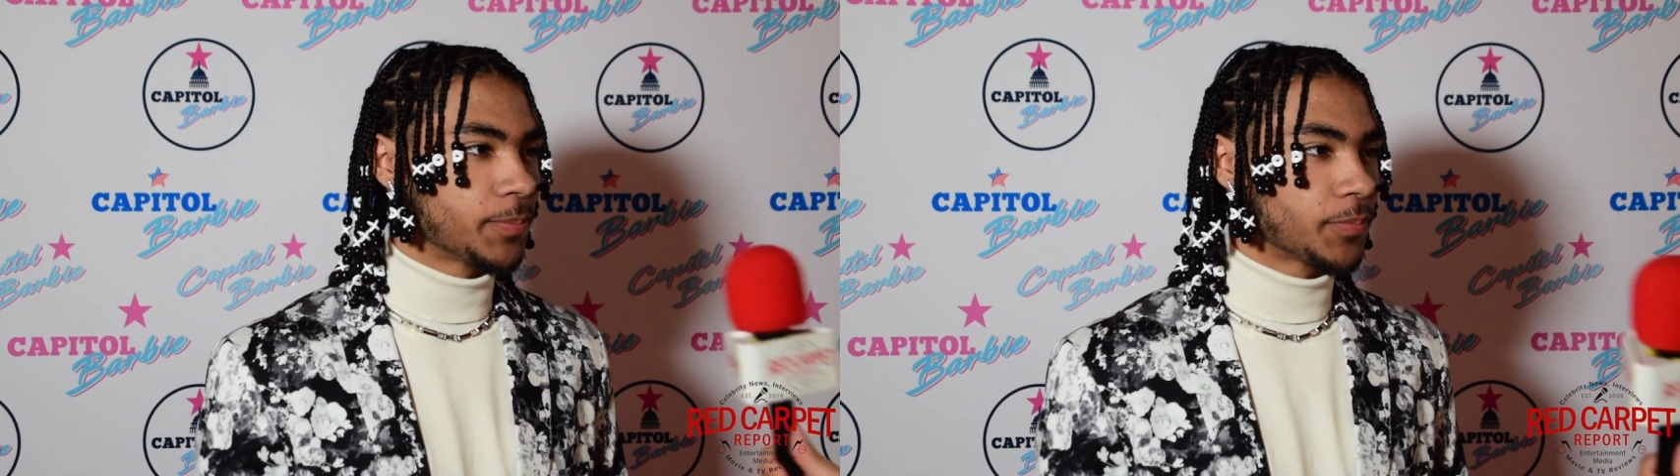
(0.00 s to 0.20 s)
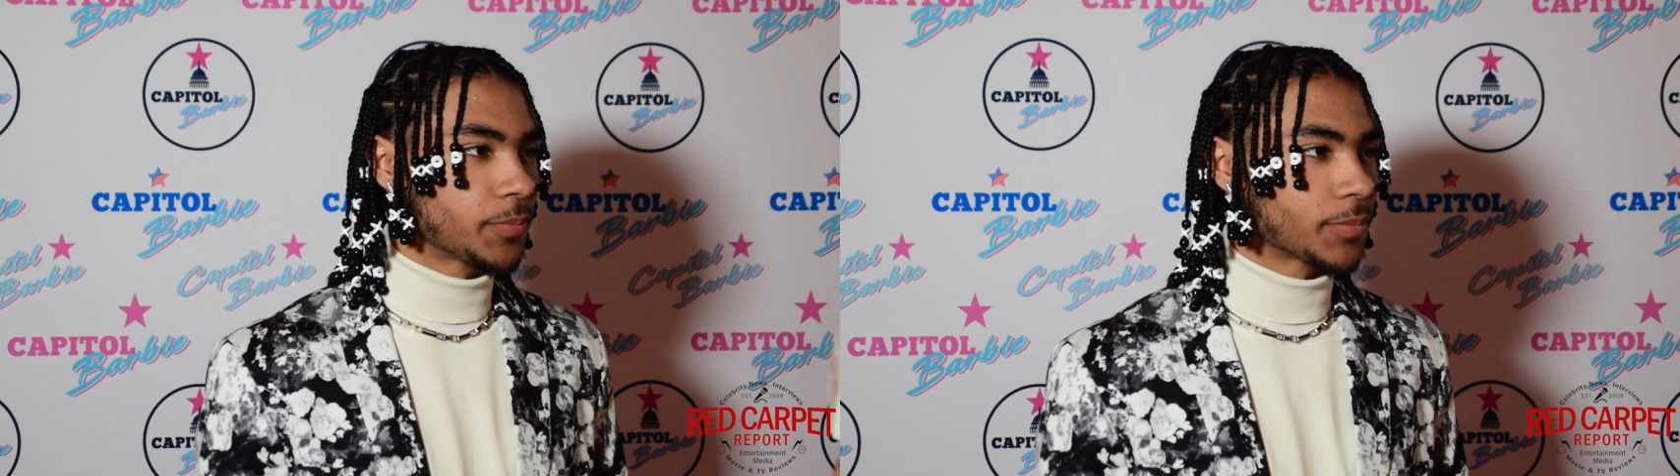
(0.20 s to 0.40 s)

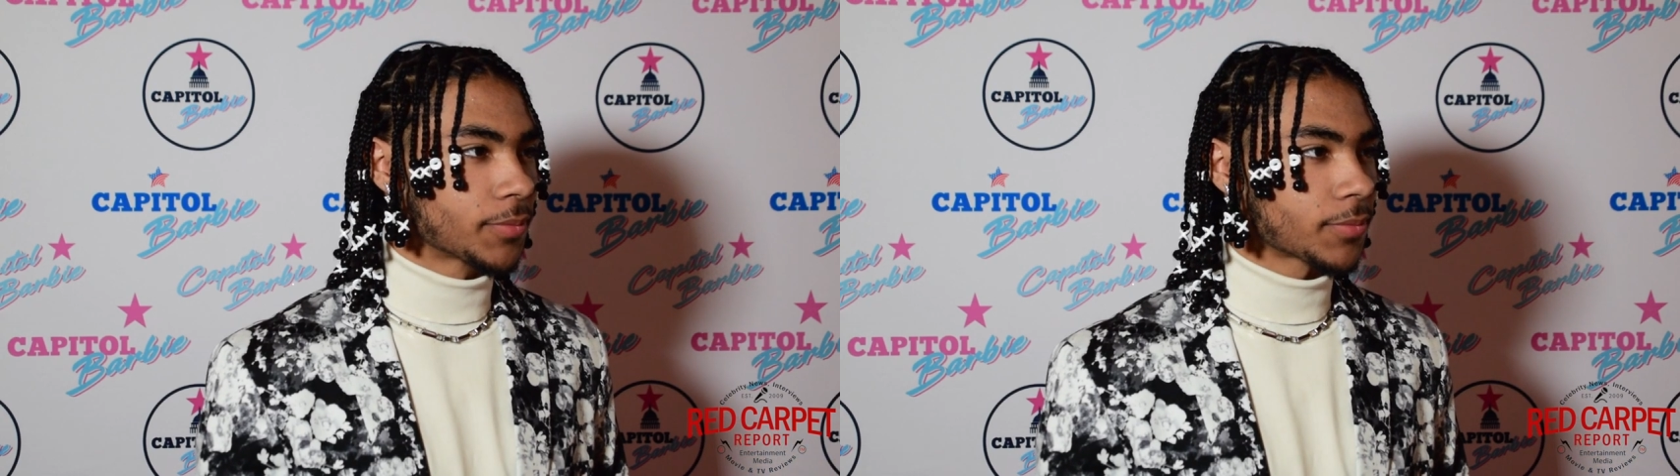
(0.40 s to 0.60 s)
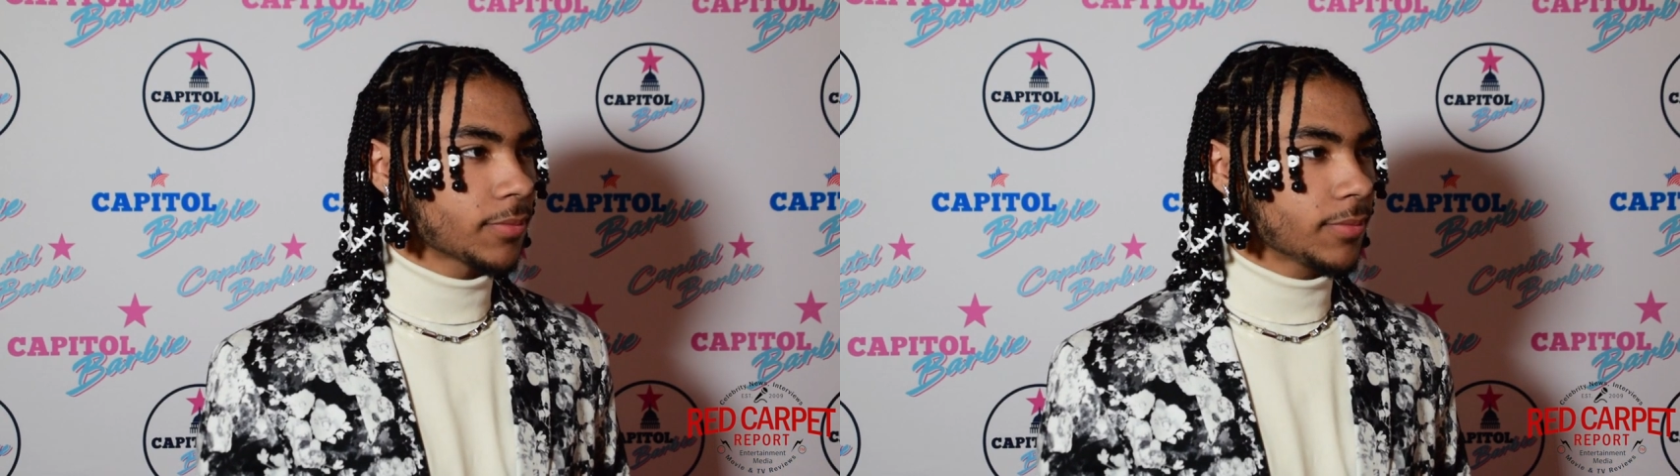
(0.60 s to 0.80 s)
So,
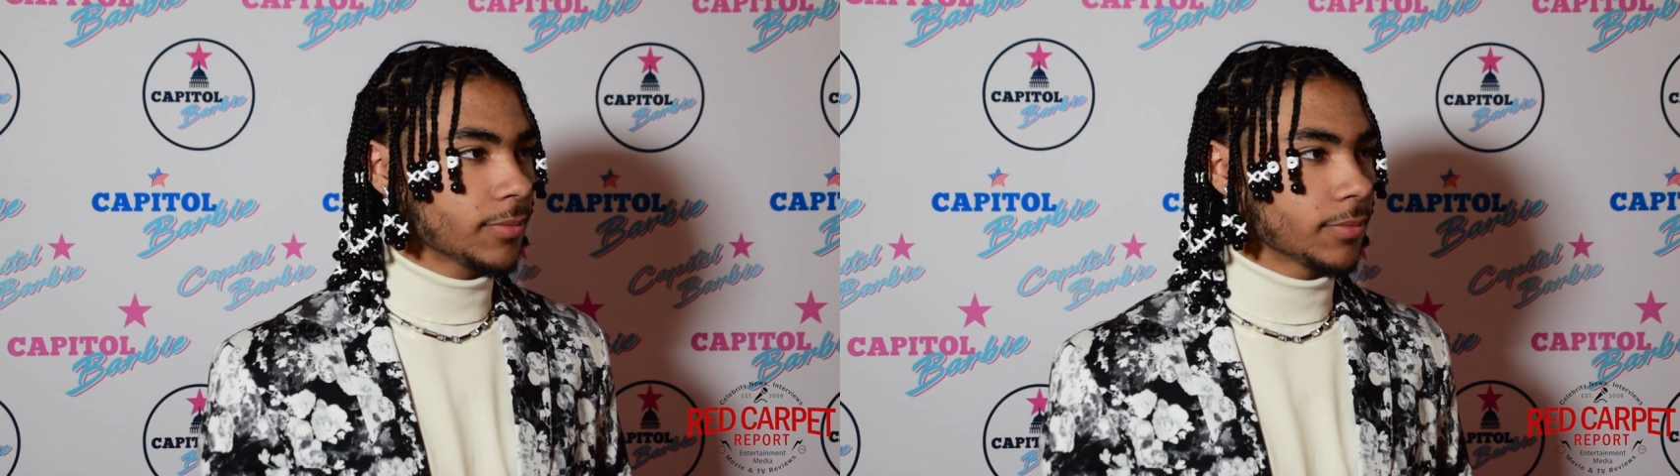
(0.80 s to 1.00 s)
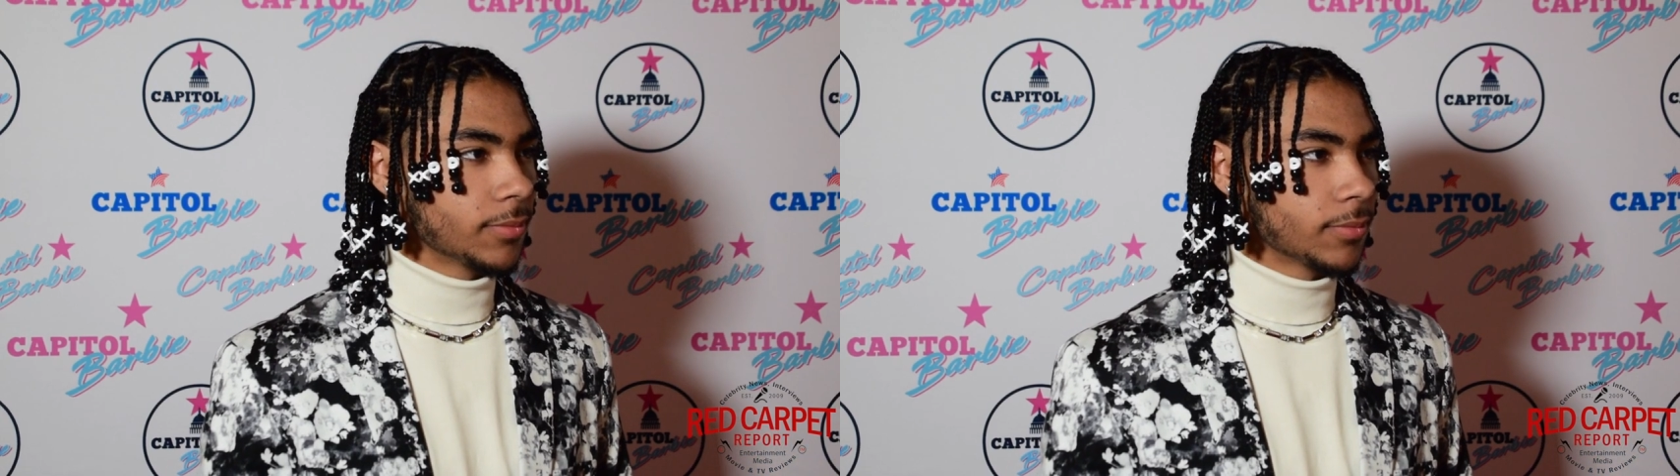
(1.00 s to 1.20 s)
what was your
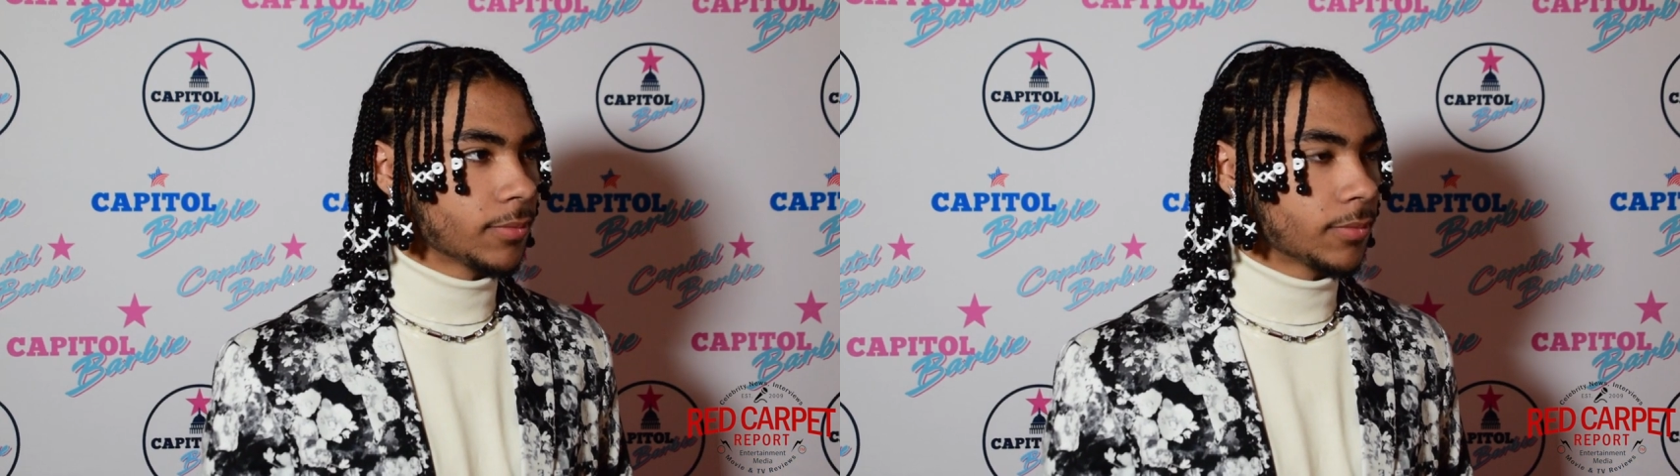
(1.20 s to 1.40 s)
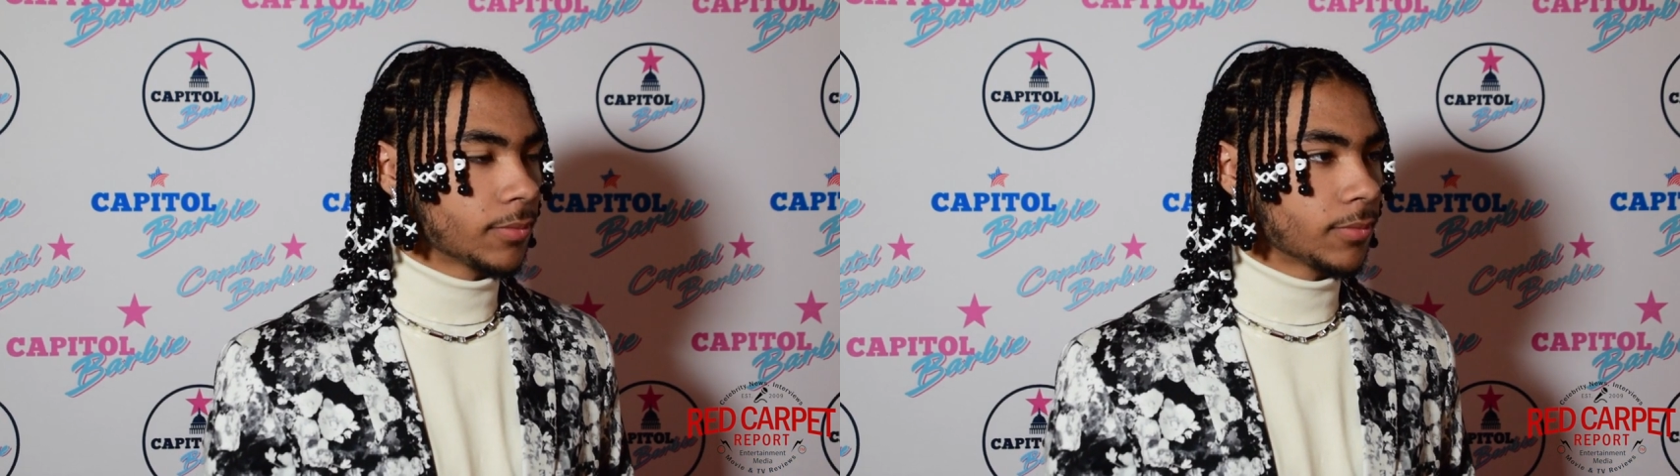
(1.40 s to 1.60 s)
role
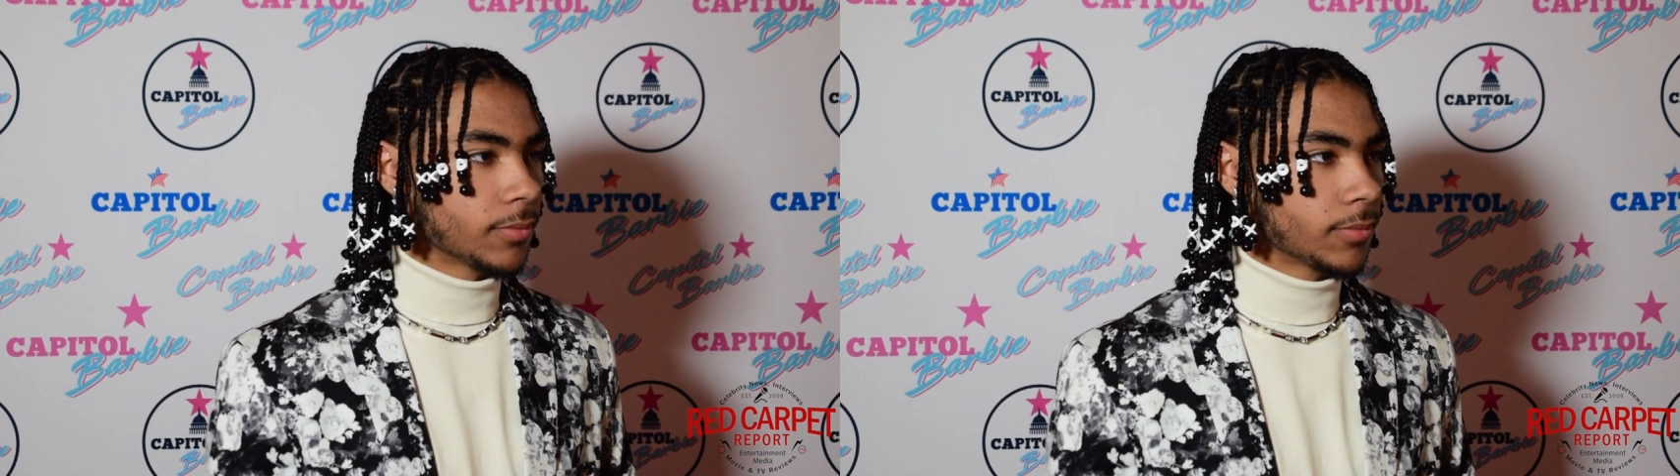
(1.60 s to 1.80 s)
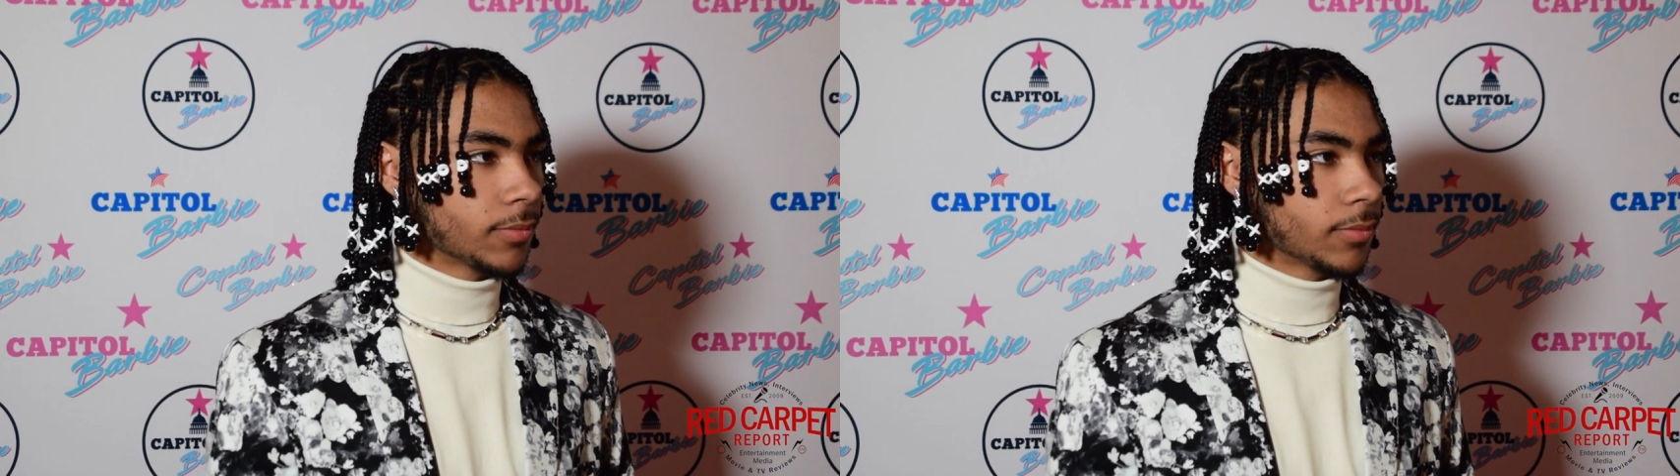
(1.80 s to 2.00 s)
on
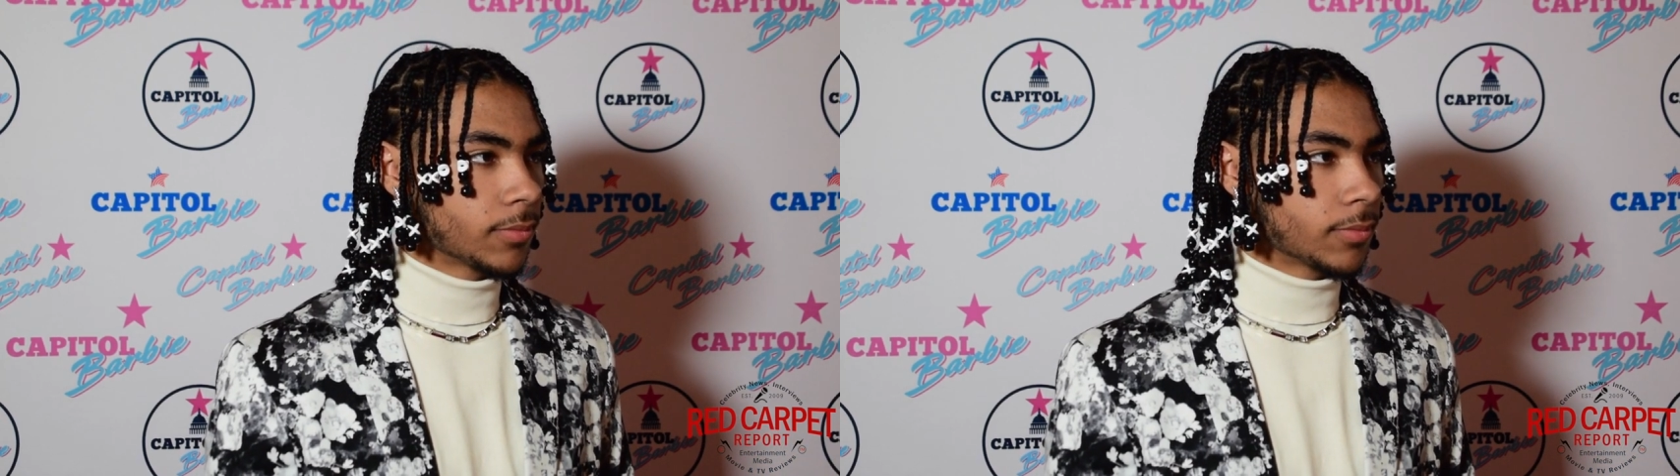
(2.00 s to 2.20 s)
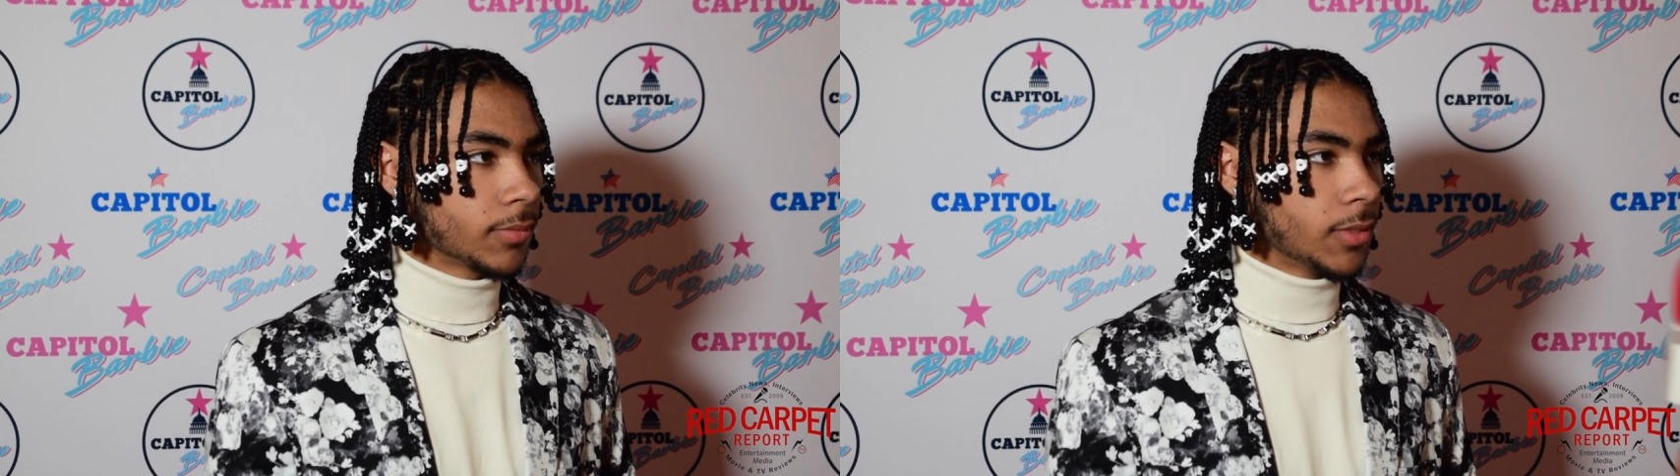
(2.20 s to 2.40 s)
Capitol Barbie?